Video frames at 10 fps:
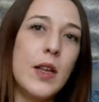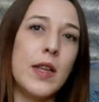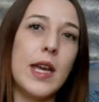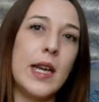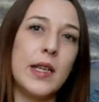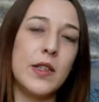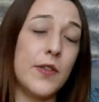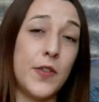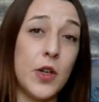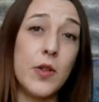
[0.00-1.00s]
at the end.
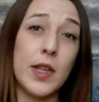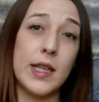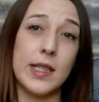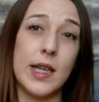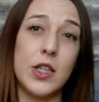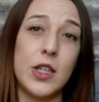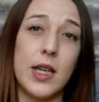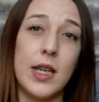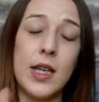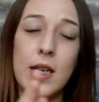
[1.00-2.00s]
A few things
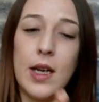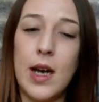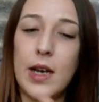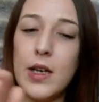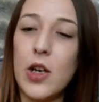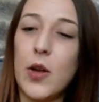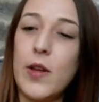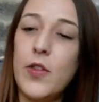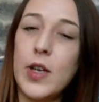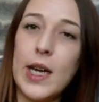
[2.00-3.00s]
actually. And
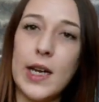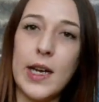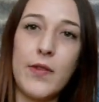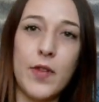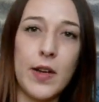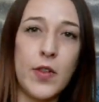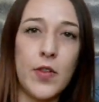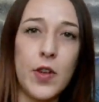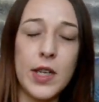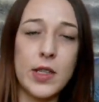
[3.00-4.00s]
if you can, have a
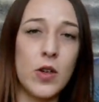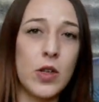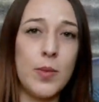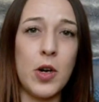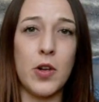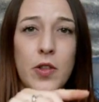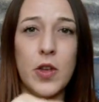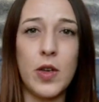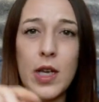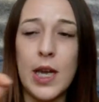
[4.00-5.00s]
few things along the path
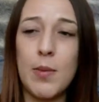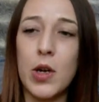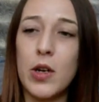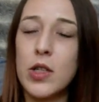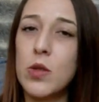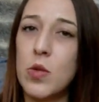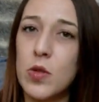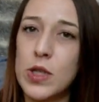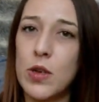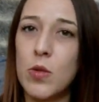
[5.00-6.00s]
that you can keep going
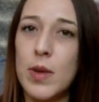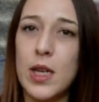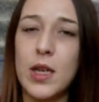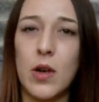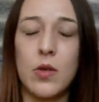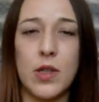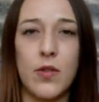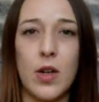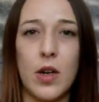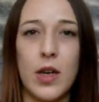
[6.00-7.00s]
towards, little mini goals
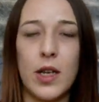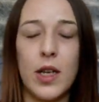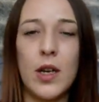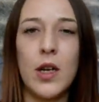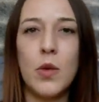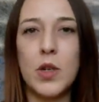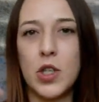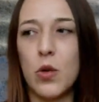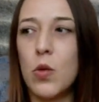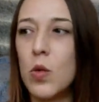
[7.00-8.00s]
if you like,
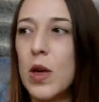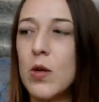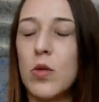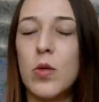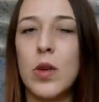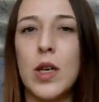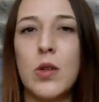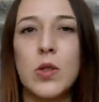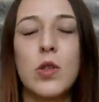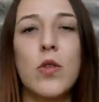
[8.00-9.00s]
which are all
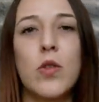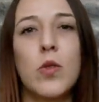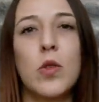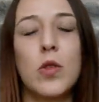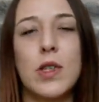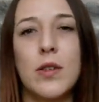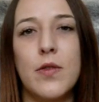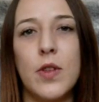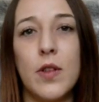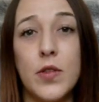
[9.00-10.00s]
little sort of rewards
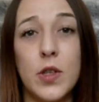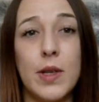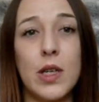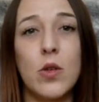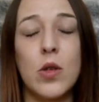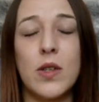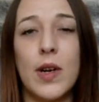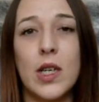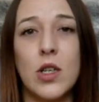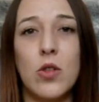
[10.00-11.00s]
of doing the course
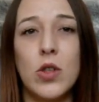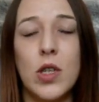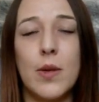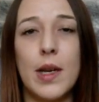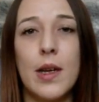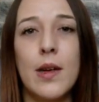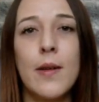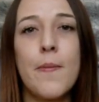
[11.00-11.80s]
of action you're doing.